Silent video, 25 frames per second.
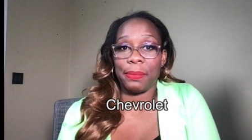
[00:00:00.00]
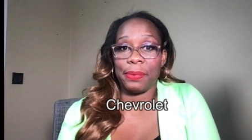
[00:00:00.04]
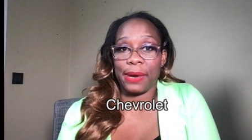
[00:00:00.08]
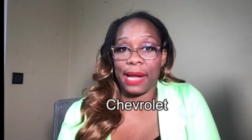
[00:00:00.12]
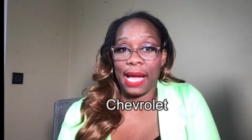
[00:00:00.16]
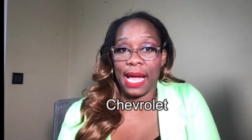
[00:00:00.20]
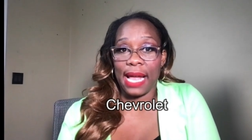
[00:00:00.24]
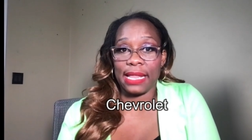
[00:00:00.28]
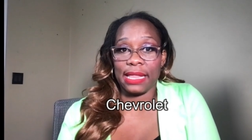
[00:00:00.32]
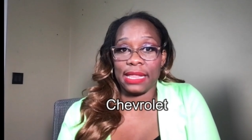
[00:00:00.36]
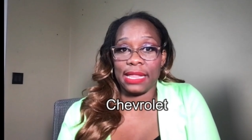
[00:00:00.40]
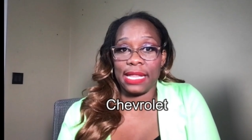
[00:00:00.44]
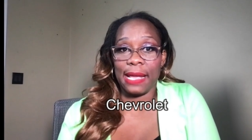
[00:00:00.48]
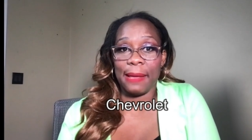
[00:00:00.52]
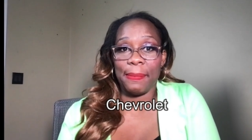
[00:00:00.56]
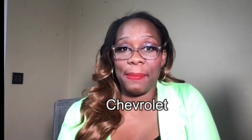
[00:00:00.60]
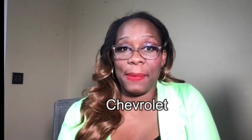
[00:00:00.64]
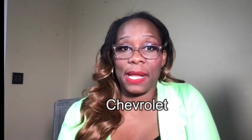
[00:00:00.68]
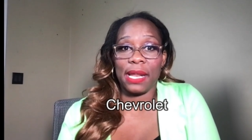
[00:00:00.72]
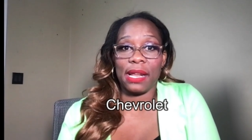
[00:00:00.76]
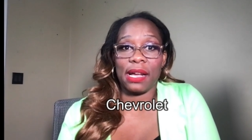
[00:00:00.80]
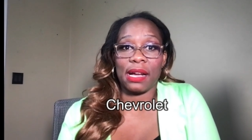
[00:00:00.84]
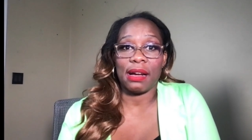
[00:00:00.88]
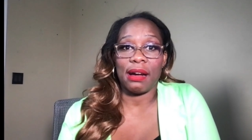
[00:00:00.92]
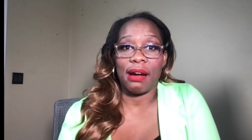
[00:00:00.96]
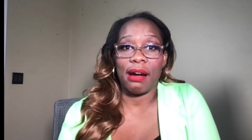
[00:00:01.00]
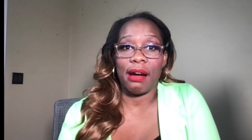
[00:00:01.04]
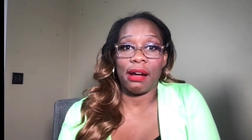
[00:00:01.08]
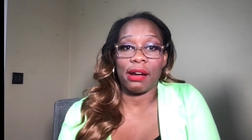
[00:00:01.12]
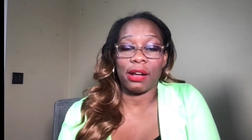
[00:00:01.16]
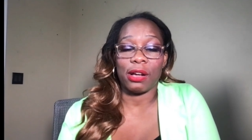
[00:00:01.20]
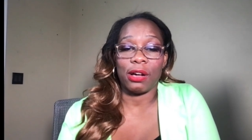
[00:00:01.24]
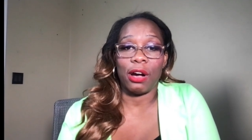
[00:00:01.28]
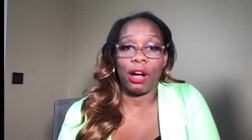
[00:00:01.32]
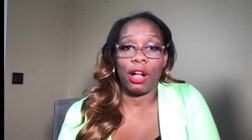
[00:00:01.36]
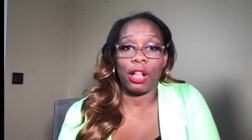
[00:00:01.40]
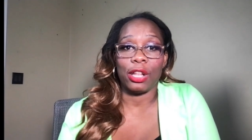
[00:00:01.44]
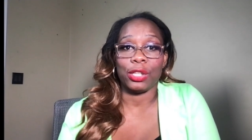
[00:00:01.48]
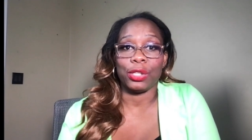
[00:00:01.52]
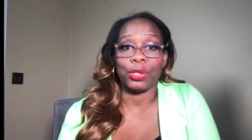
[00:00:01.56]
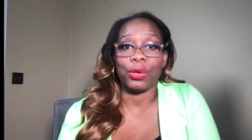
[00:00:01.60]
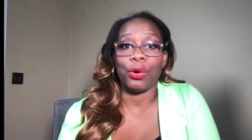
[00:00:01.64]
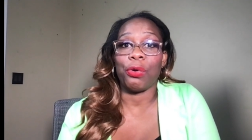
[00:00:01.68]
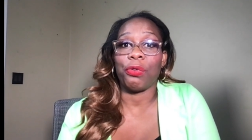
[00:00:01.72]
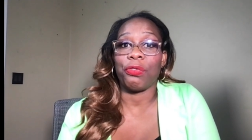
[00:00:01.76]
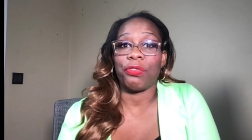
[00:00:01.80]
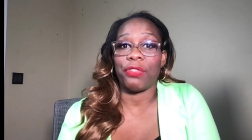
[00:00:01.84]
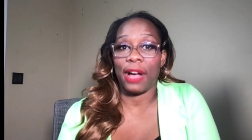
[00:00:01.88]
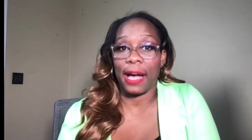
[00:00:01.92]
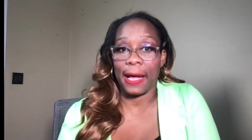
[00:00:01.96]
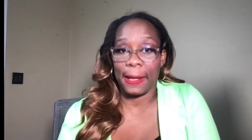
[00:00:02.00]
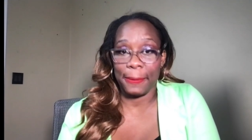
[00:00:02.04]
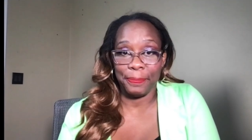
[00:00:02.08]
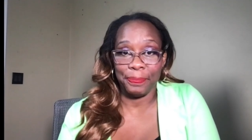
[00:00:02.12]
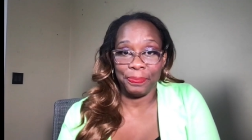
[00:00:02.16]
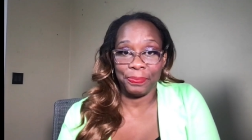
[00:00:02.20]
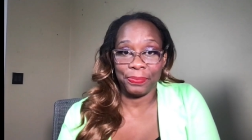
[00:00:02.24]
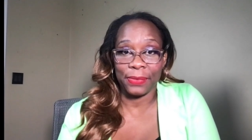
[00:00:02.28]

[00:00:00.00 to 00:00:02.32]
brand, they made a car called Nova,